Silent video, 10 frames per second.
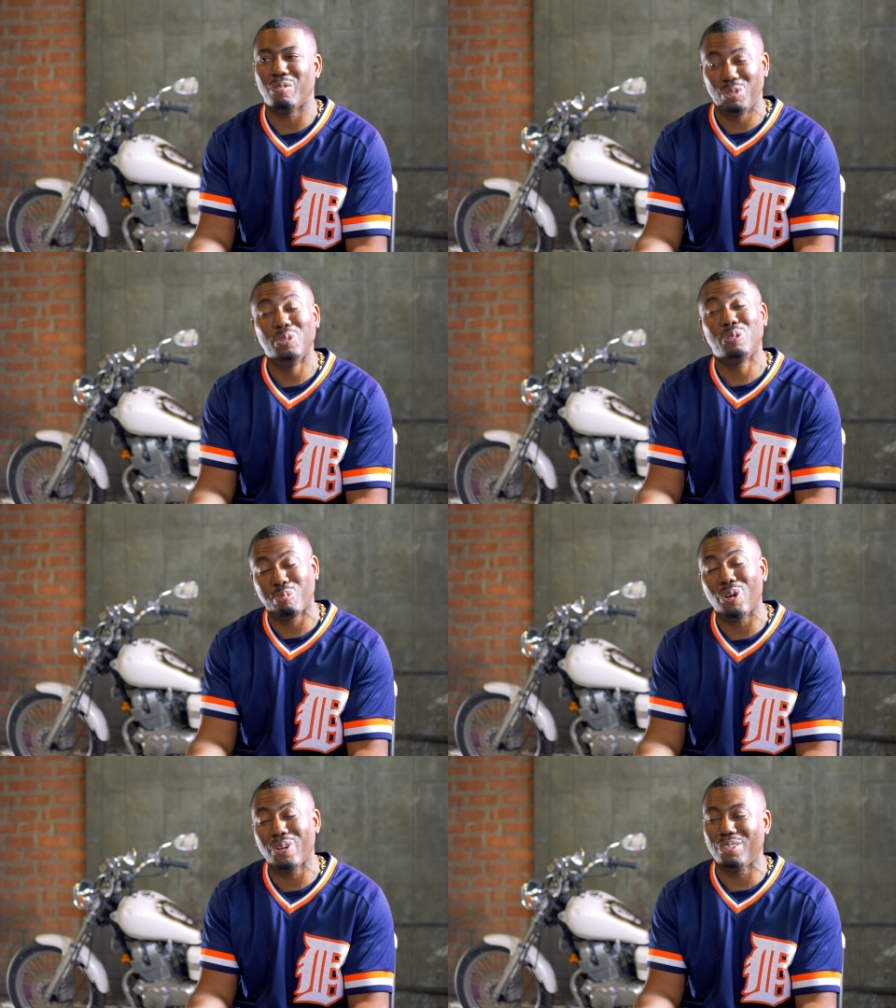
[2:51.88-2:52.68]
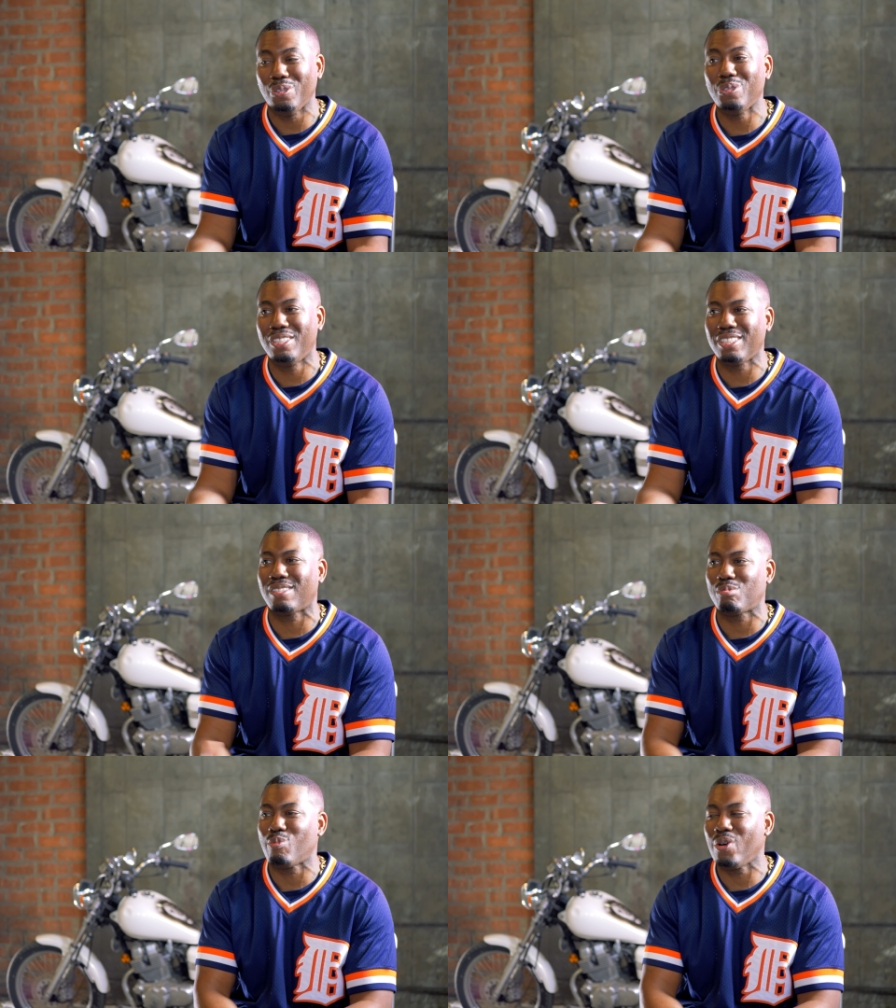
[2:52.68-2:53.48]
you just
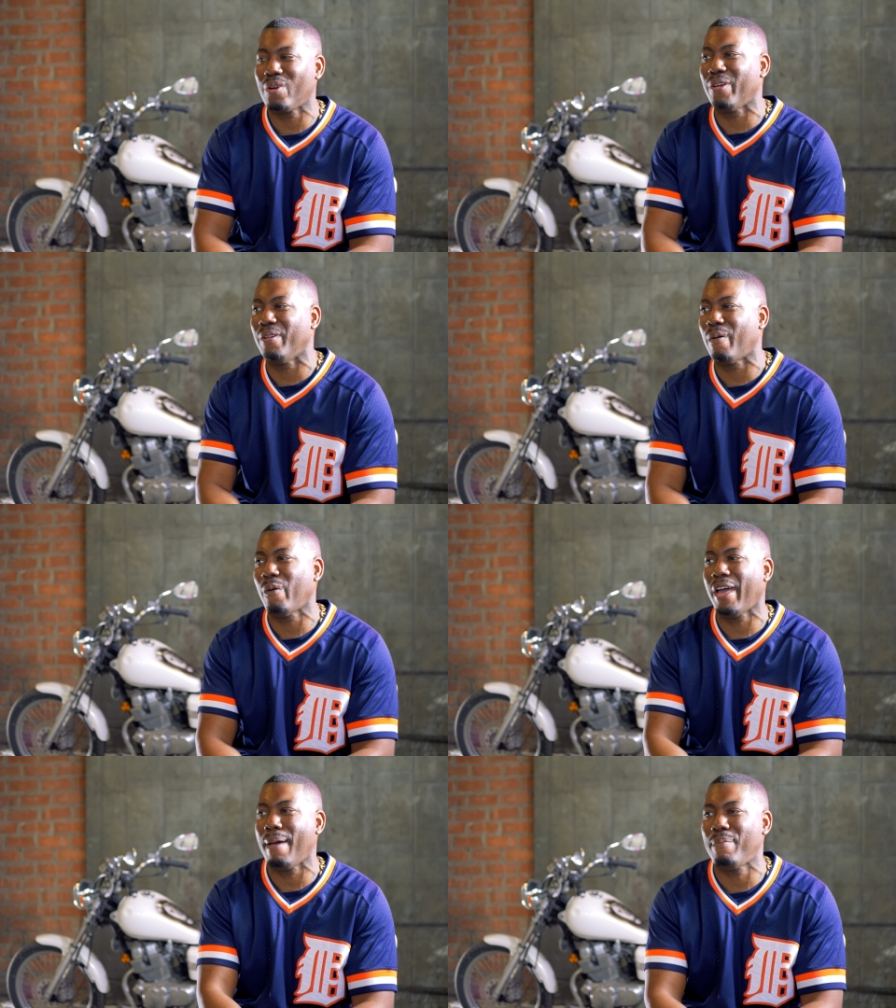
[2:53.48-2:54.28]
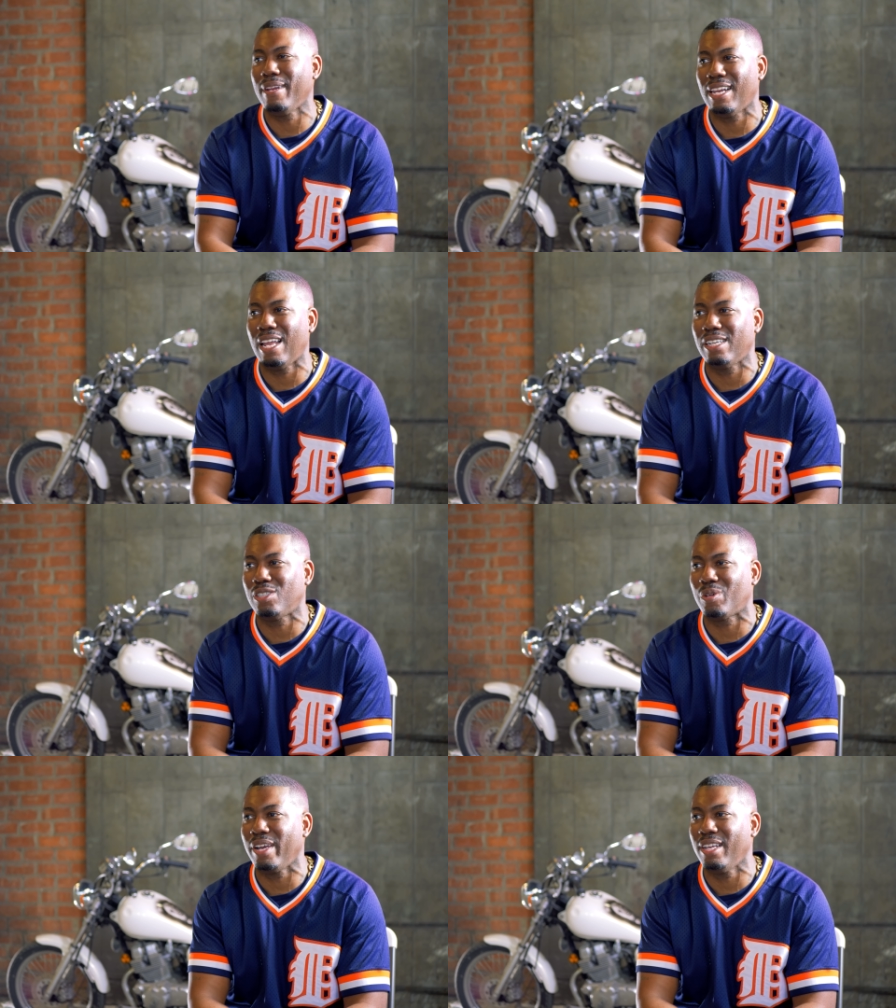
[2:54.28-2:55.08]
spoke on what happened at
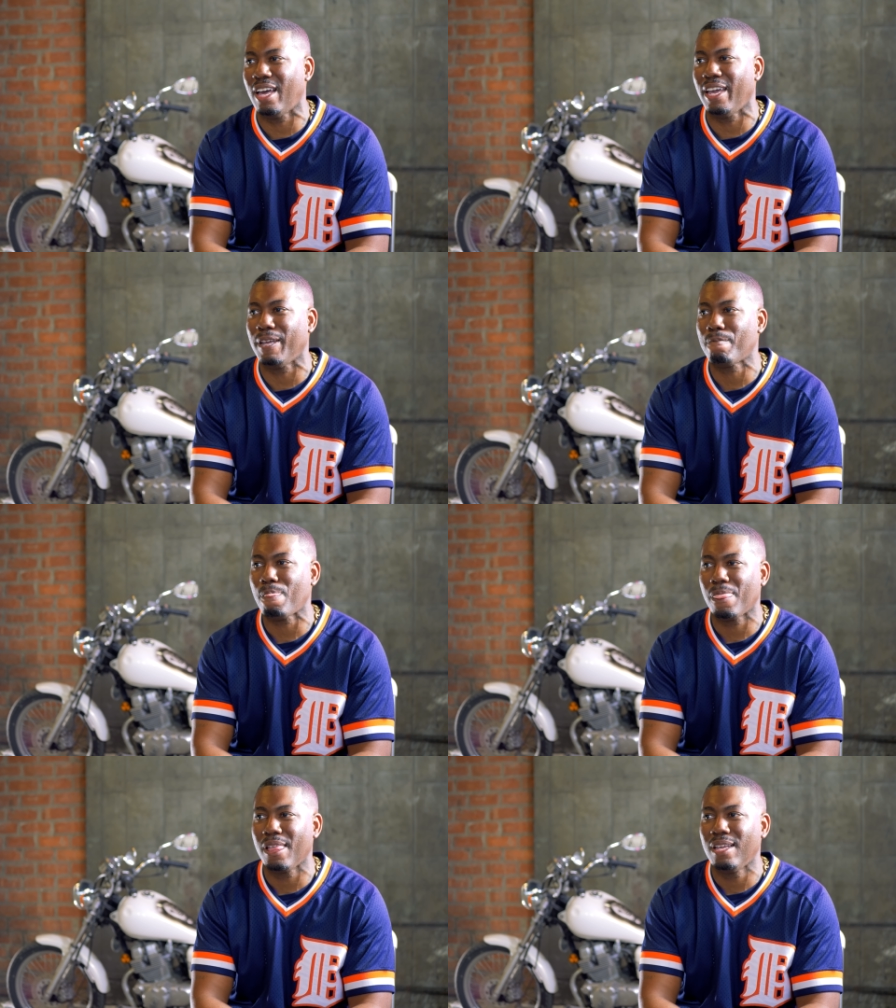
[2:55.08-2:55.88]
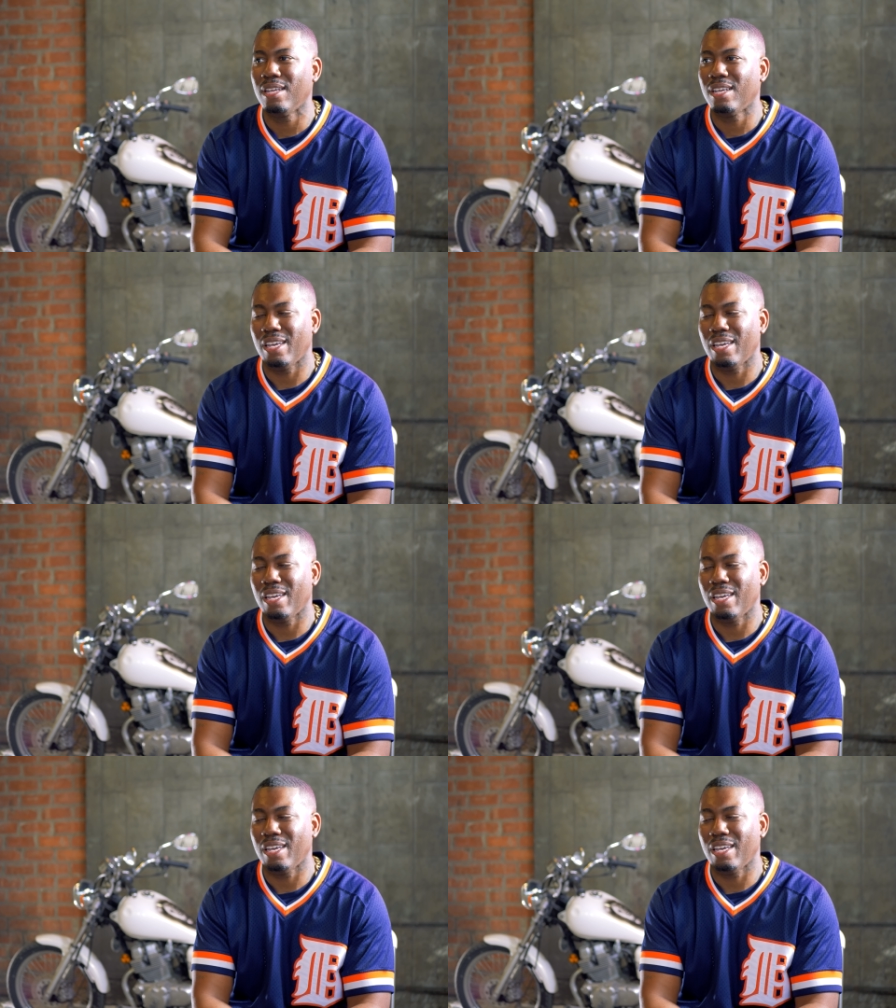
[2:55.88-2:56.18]
Lingerie, like mm-hmm.